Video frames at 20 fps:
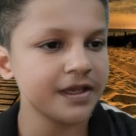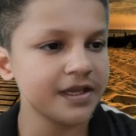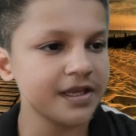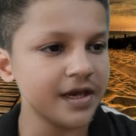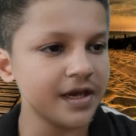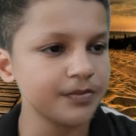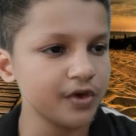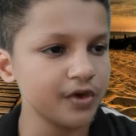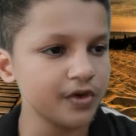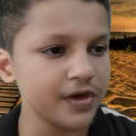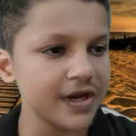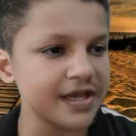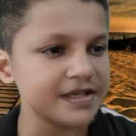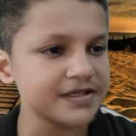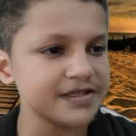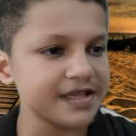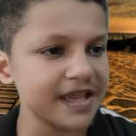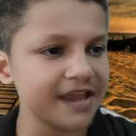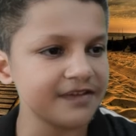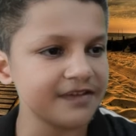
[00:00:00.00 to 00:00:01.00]

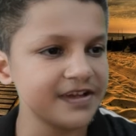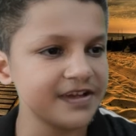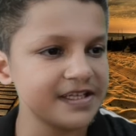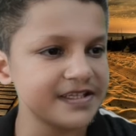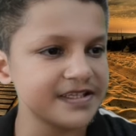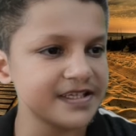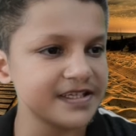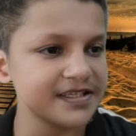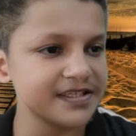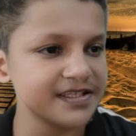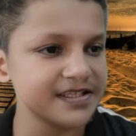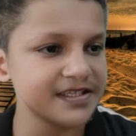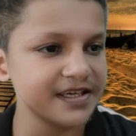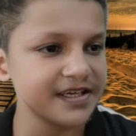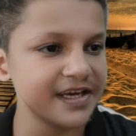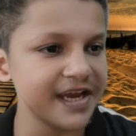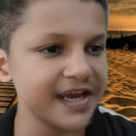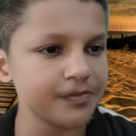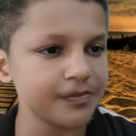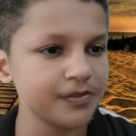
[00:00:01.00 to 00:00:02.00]
Gamora's evil sister
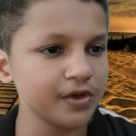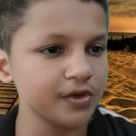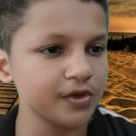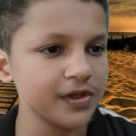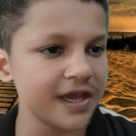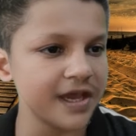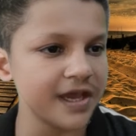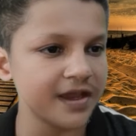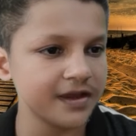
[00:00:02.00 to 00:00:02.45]
Nebula.